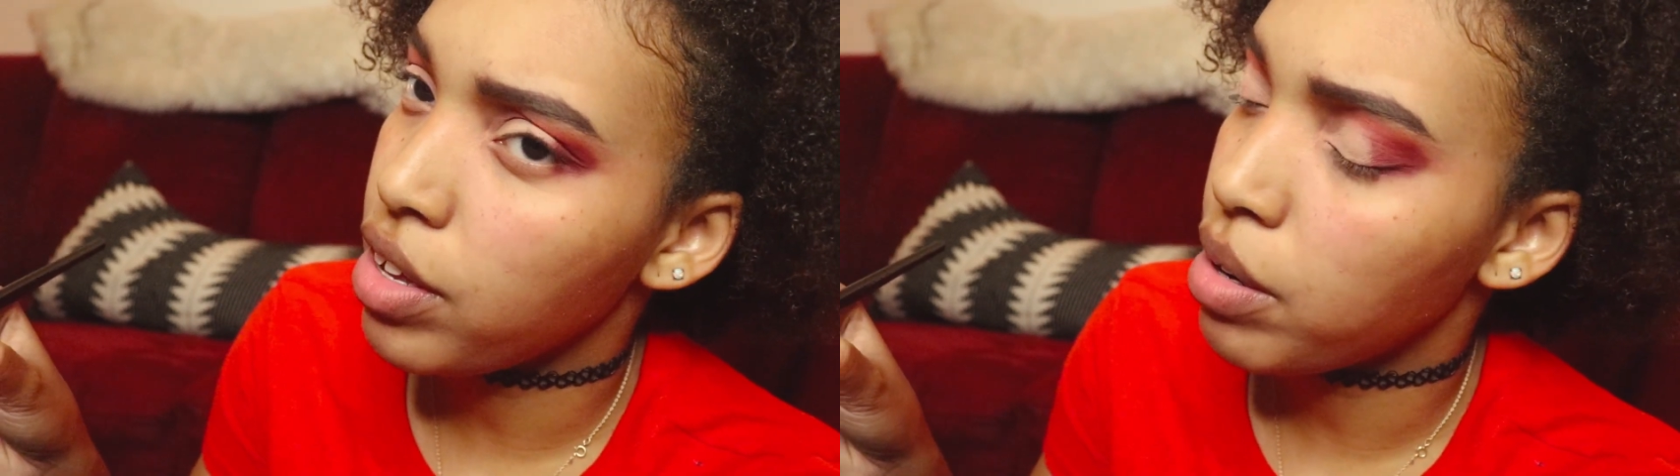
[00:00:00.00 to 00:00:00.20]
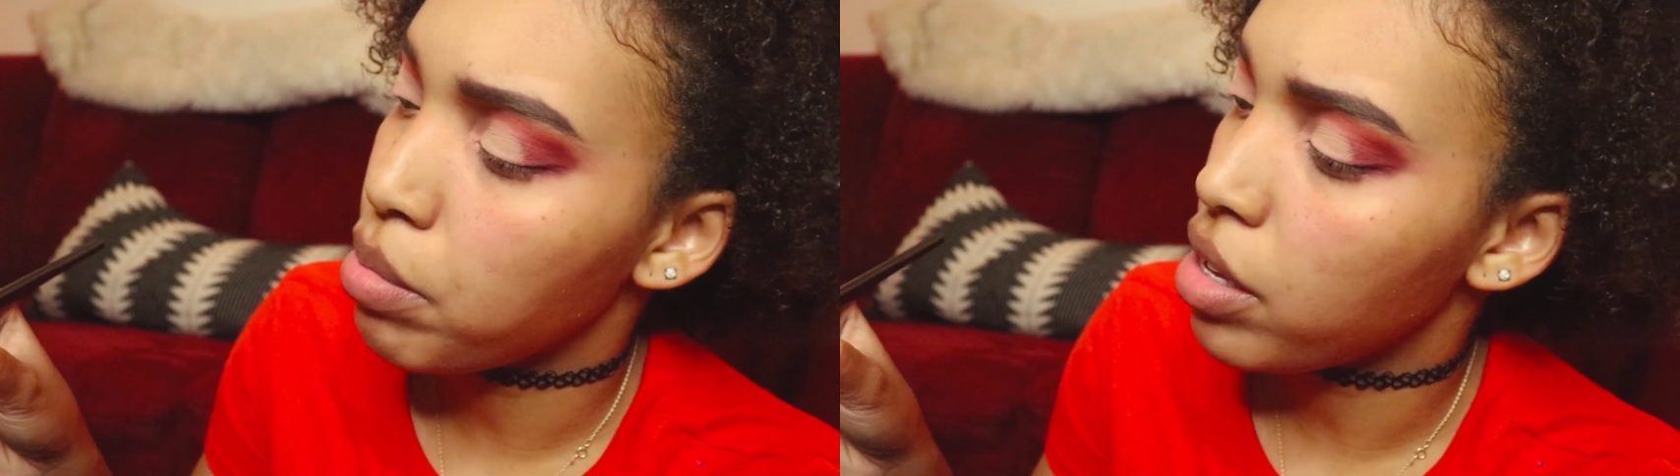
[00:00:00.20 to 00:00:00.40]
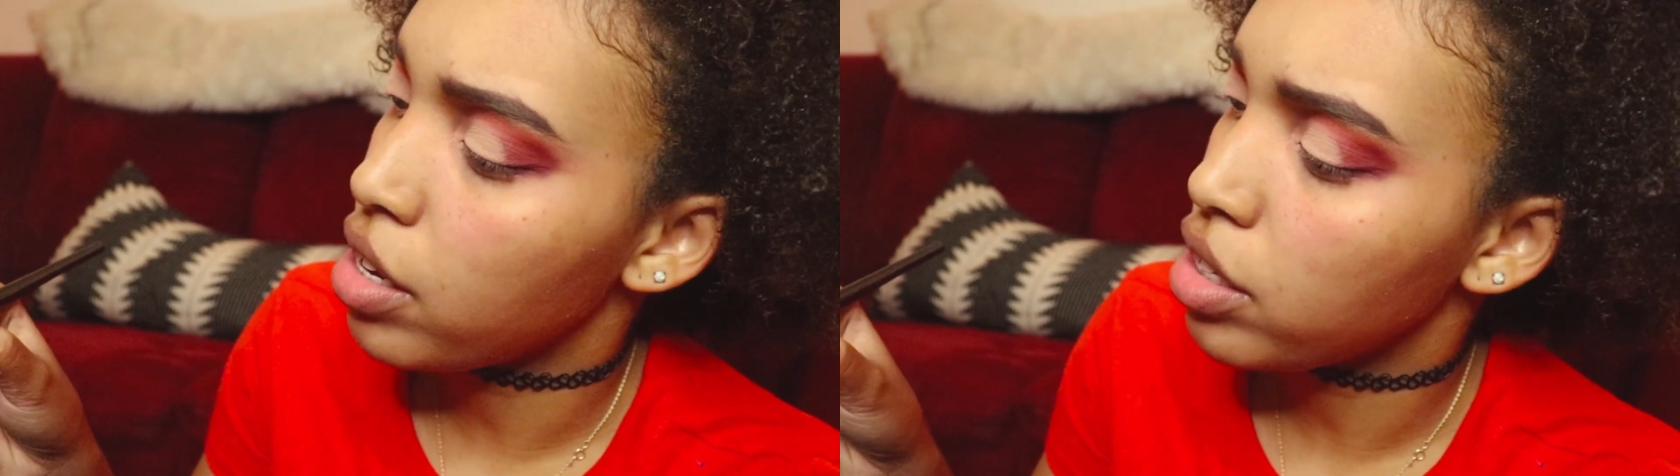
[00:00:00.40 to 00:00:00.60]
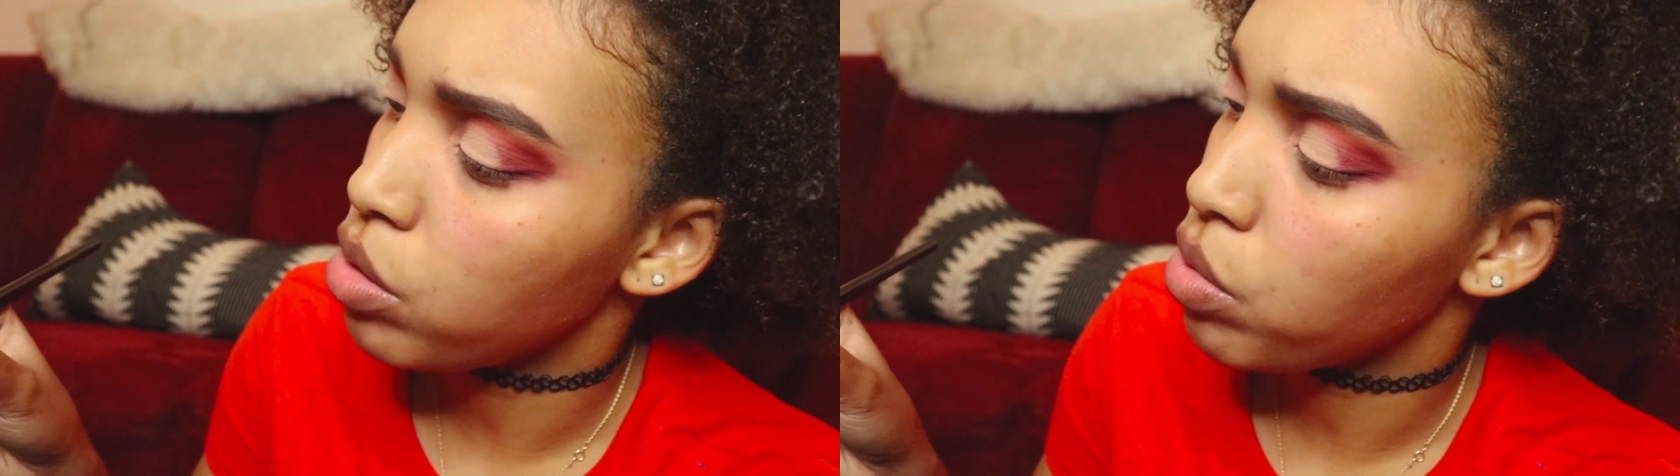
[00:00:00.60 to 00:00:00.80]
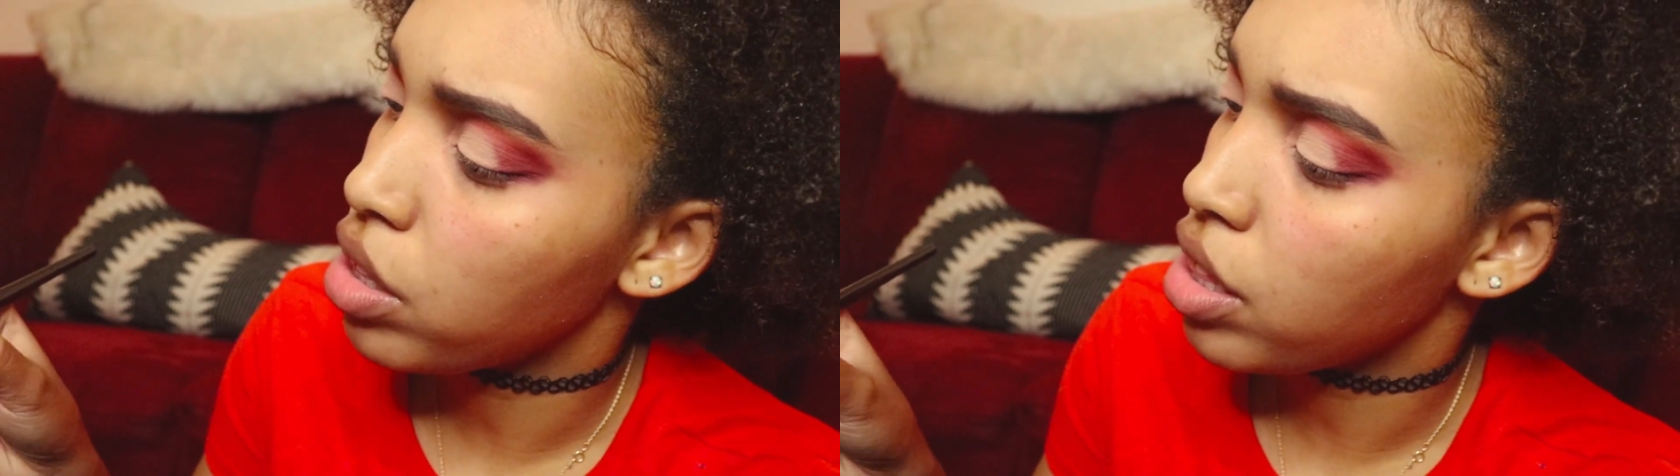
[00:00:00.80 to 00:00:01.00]
that
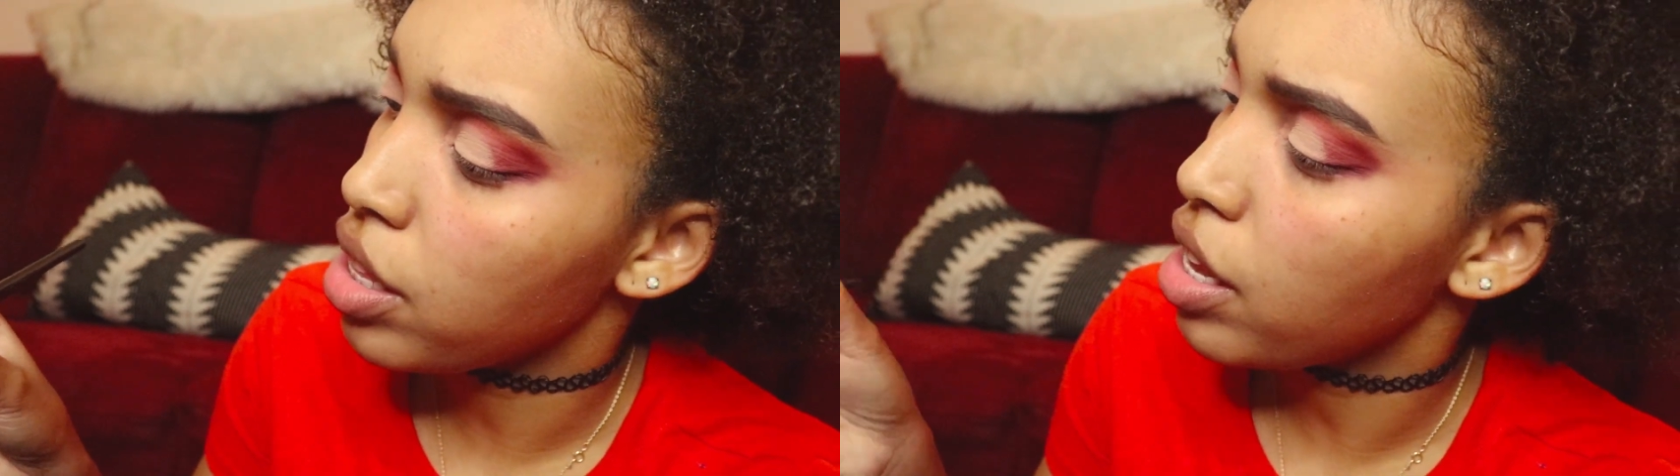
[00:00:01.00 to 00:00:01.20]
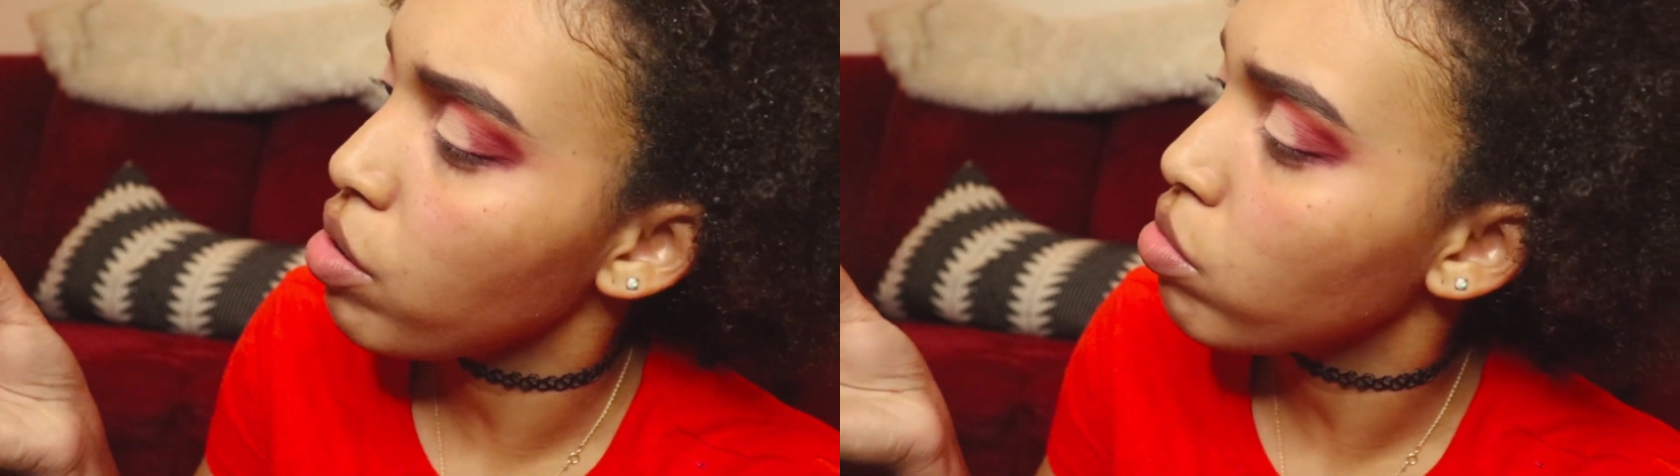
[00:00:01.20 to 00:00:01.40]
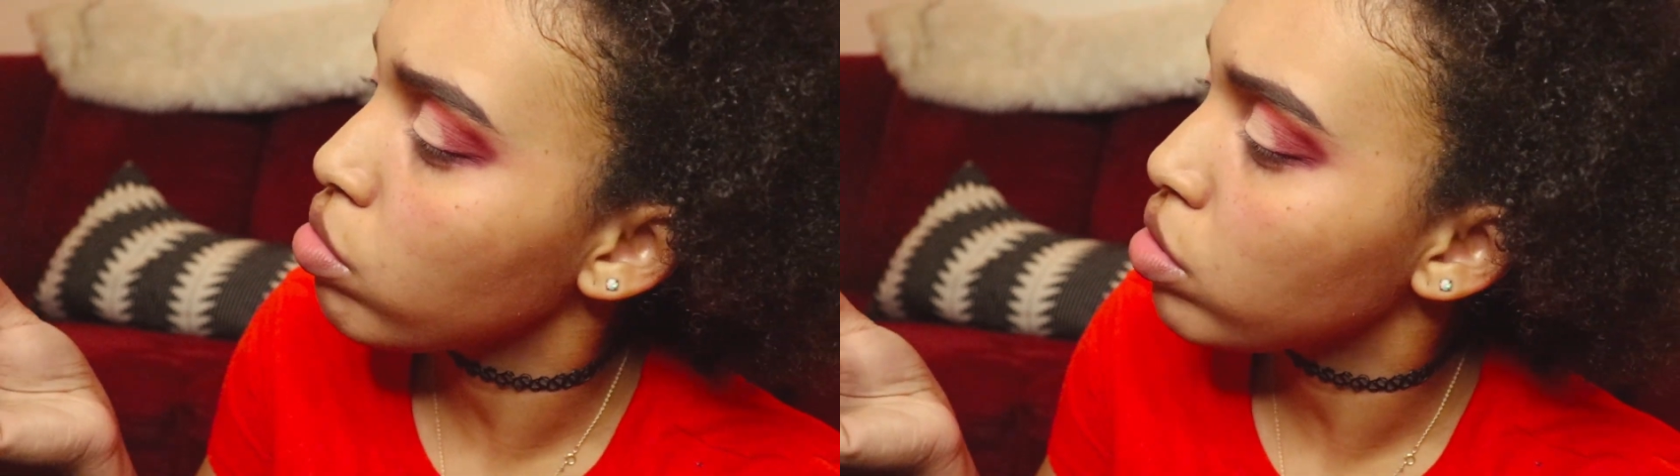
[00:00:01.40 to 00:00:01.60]
applies without